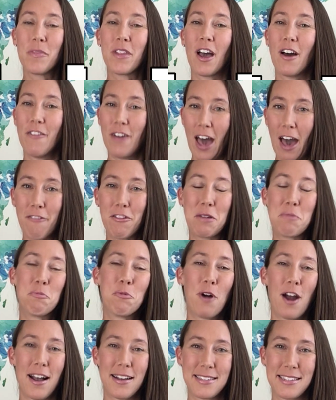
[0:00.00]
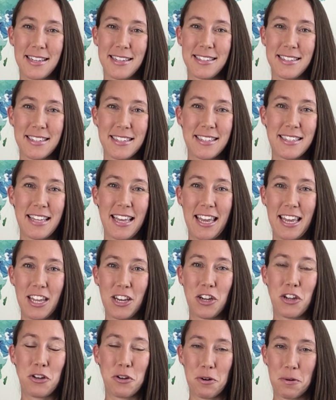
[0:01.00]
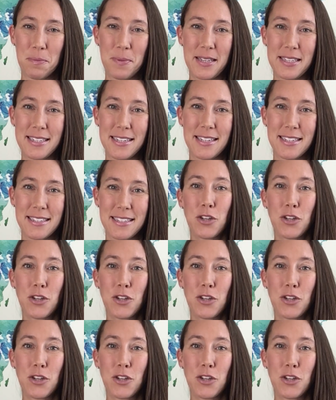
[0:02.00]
of having processes in your business.